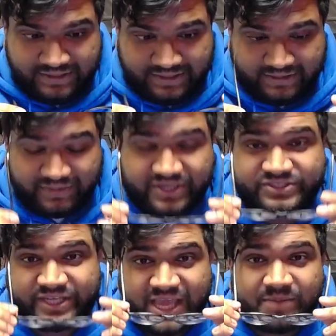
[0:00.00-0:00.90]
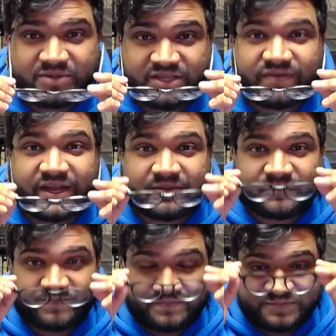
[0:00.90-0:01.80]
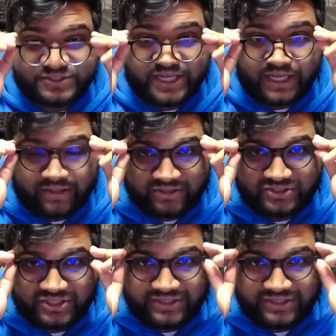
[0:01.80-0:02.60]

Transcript: because I can't believe I am saying this,